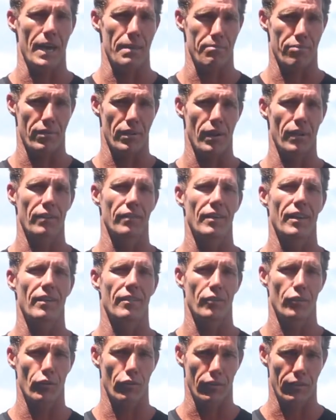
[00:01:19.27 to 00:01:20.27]
a
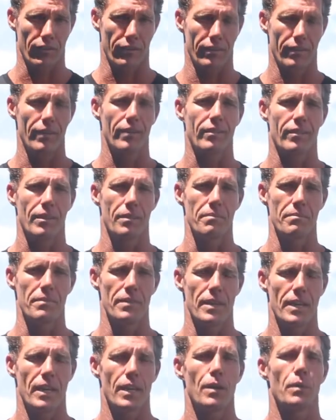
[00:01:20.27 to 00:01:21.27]
process or a system
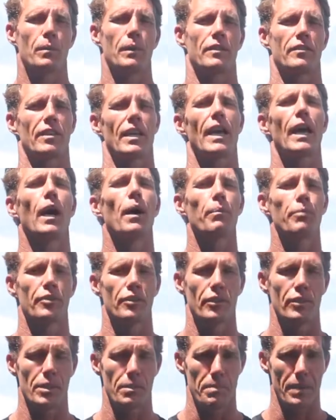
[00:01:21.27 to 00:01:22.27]
which
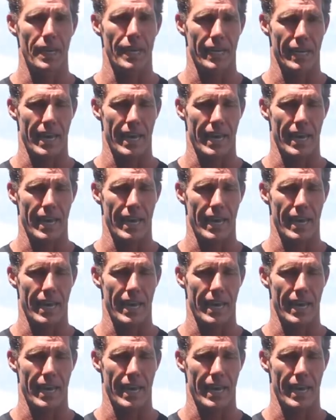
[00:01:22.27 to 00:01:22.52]
helps you to be